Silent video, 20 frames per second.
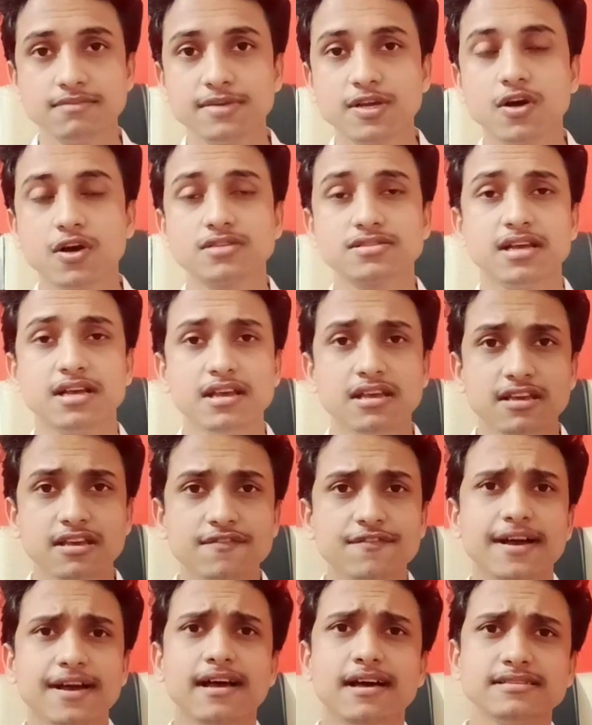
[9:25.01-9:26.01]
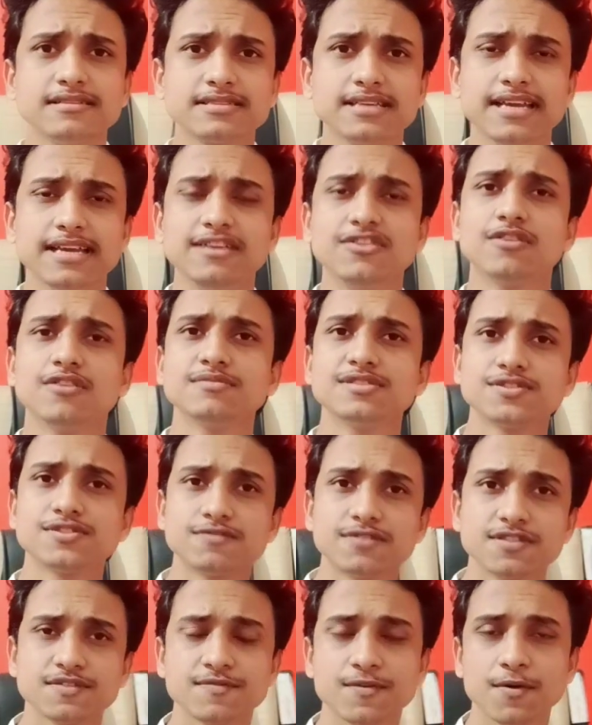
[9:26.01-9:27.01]
Because if I ask any of the
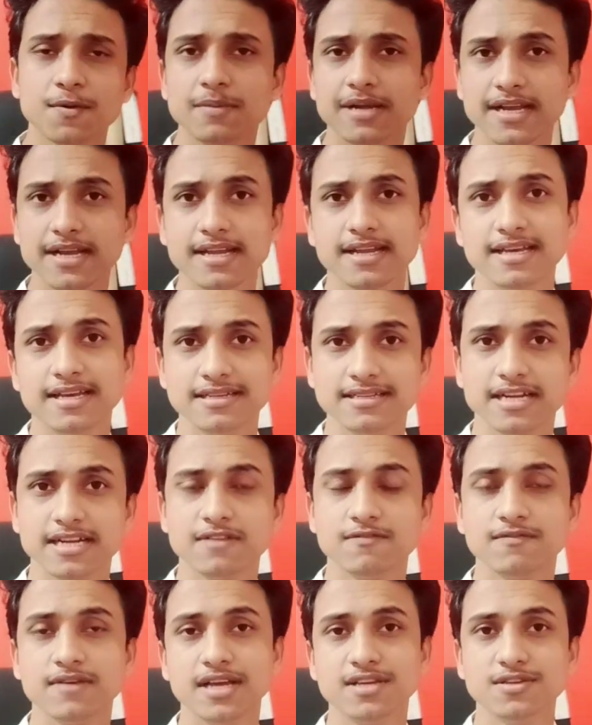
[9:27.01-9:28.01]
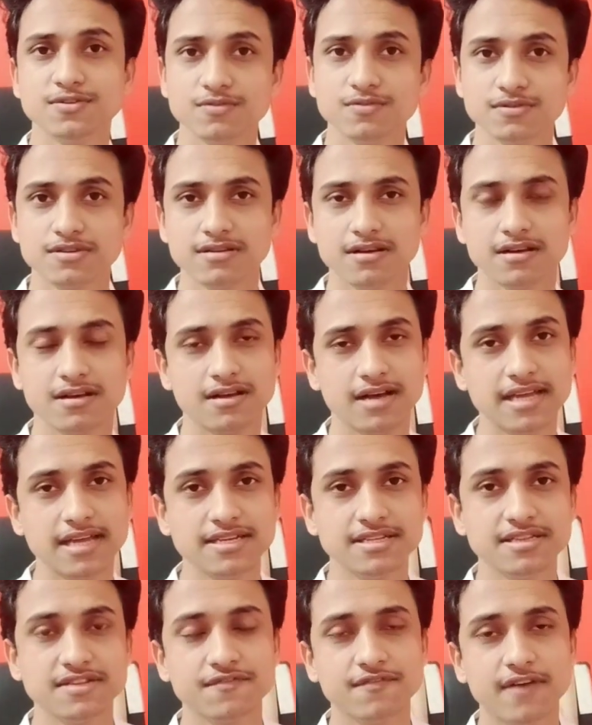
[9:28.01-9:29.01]
students from India that why you are
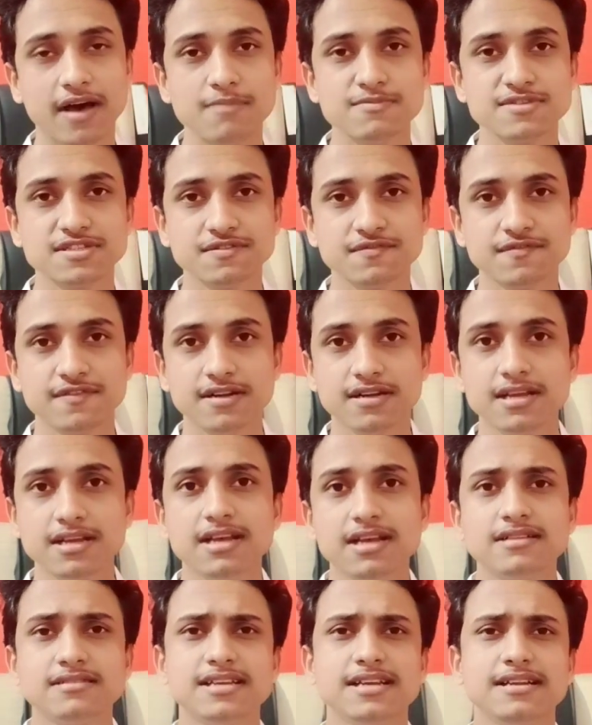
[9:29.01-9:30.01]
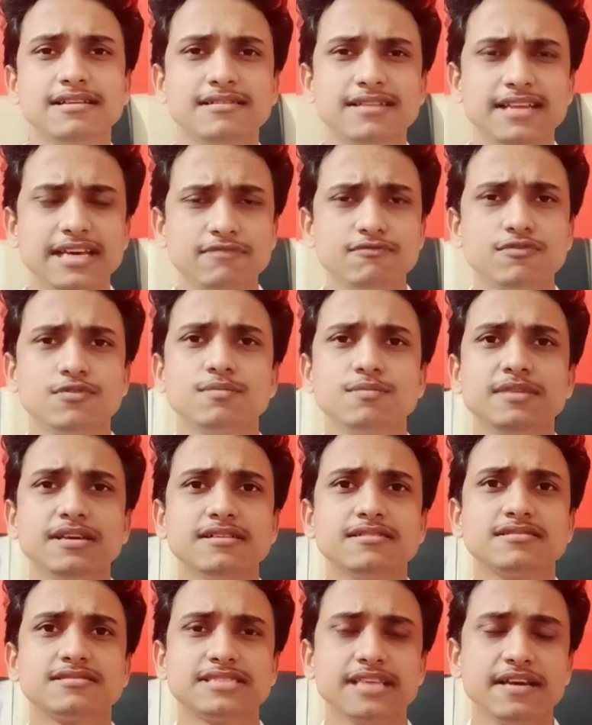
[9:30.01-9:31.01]
in the pharmacy field, then there would
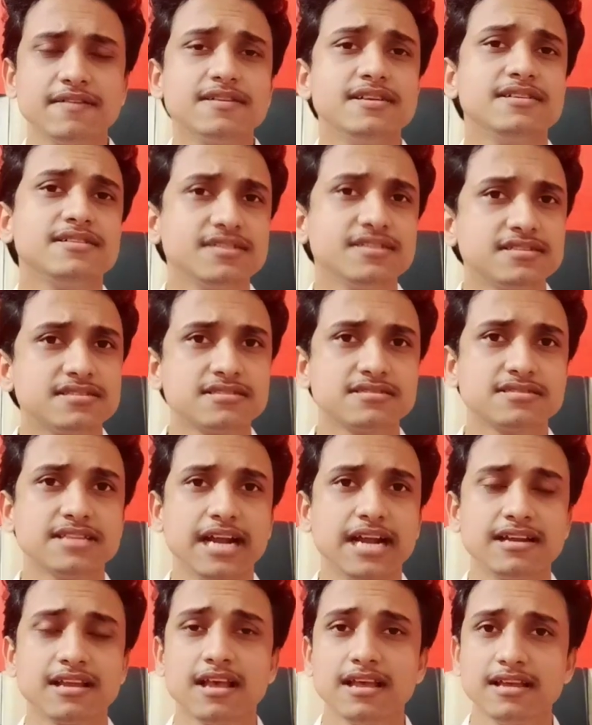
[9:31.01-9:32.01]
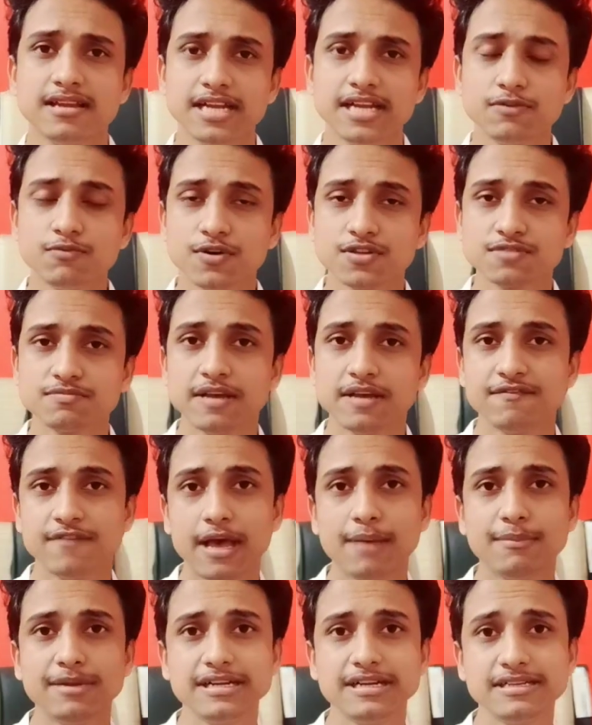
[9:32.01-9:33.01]
be several reasons, that it was my
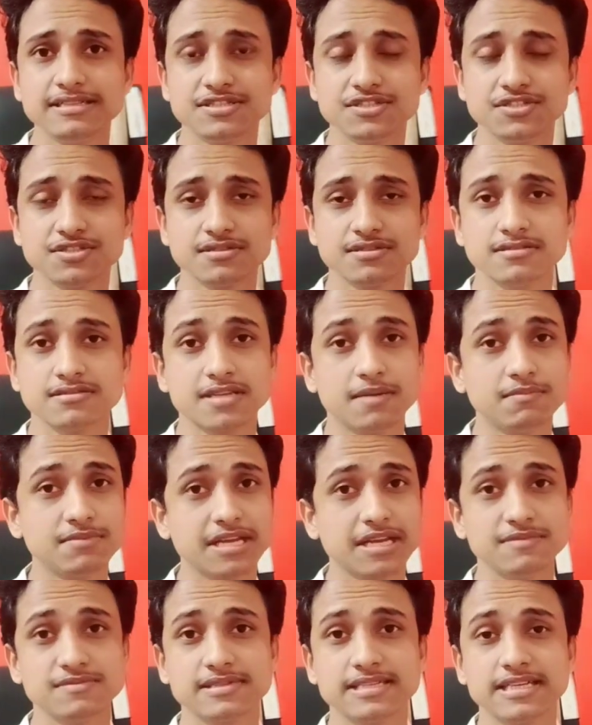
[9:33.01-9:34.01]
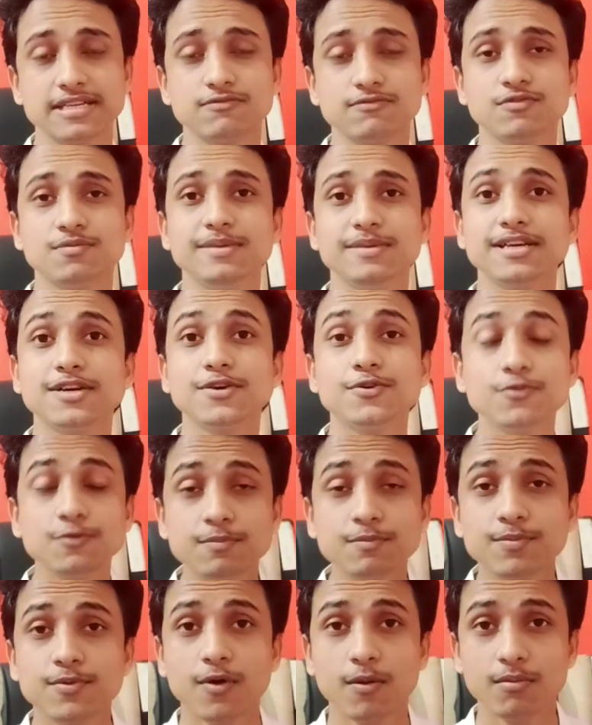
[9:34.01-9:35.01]
family decision. Sometimes there would be a
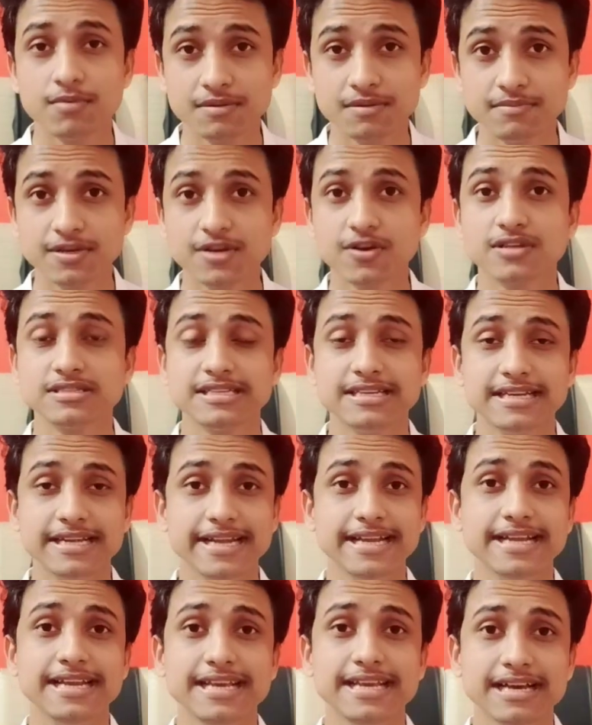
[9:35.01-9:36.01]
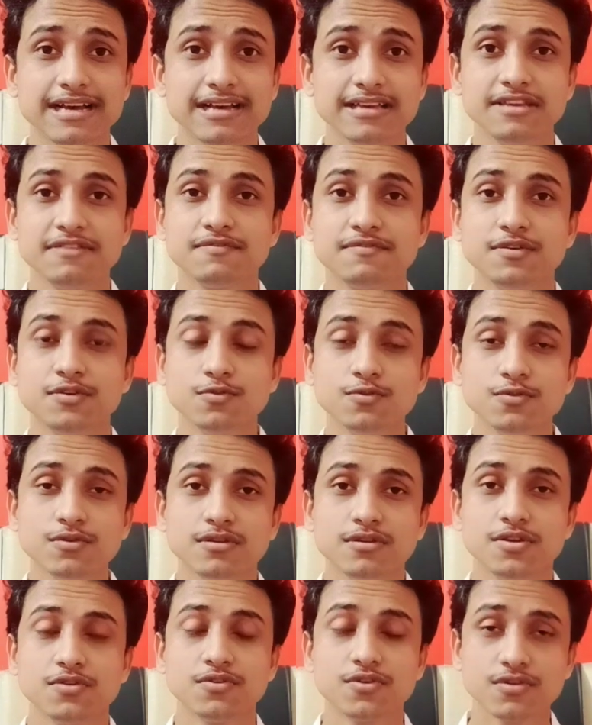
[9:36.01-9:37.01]
group problem, because in India, if
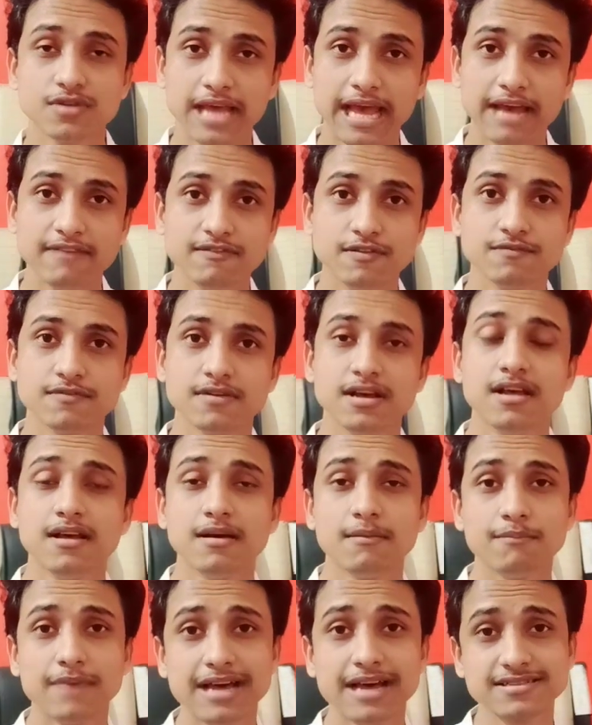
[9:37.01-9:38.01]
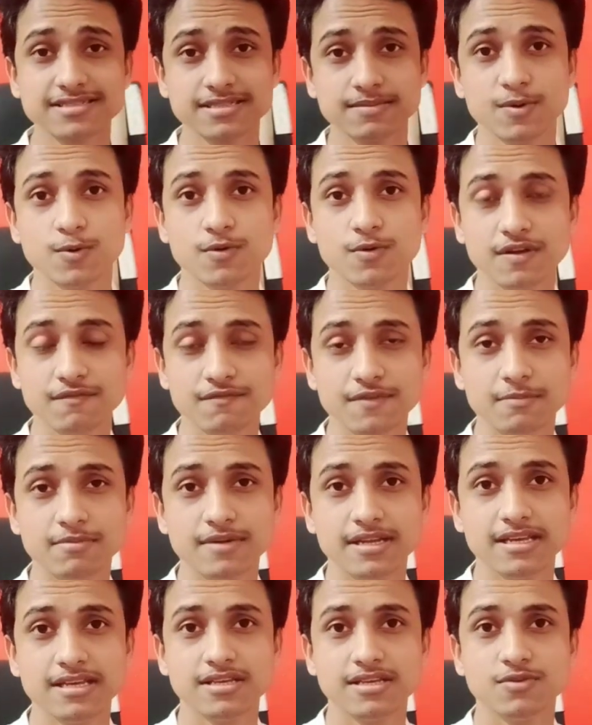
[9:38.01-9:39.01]
you don't have a marks above
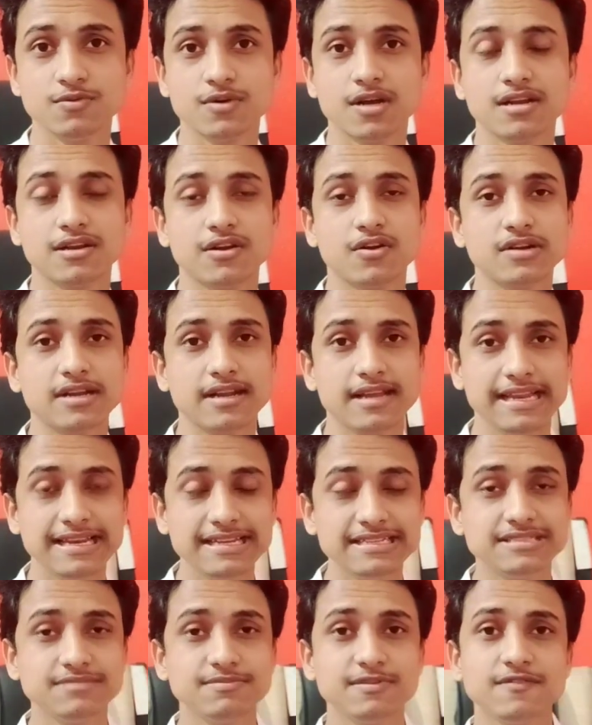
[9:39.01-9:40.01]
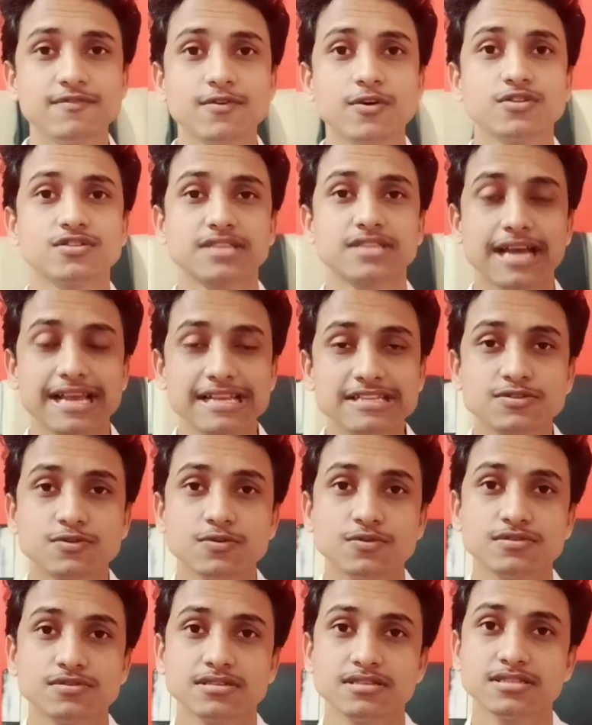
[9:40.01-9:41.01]
150, you are not eligible for science
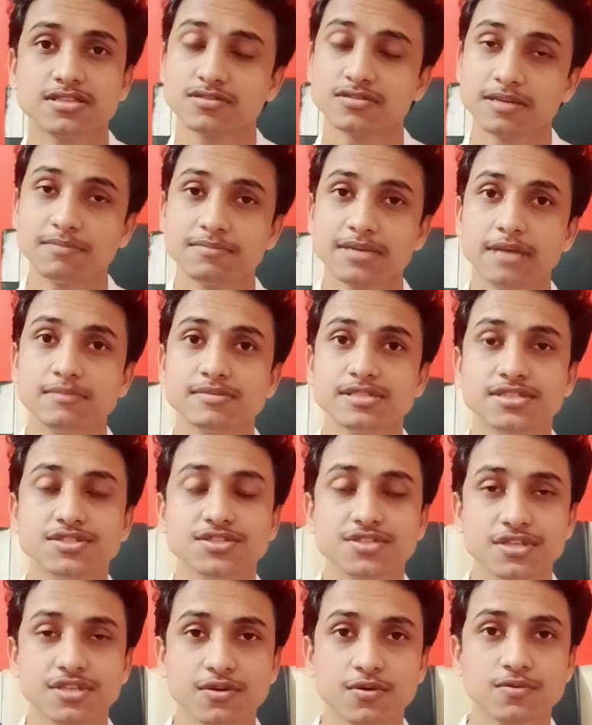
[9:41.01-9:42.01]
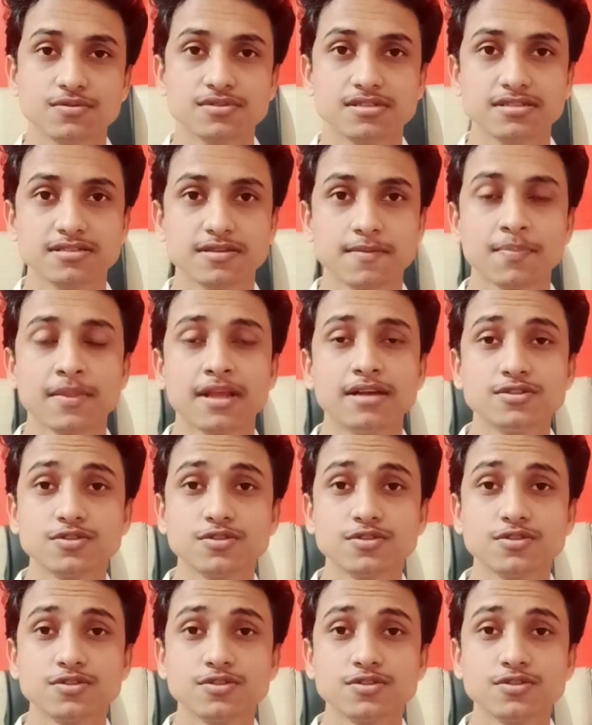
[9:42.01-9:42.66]
courses or sometimes engineering courses.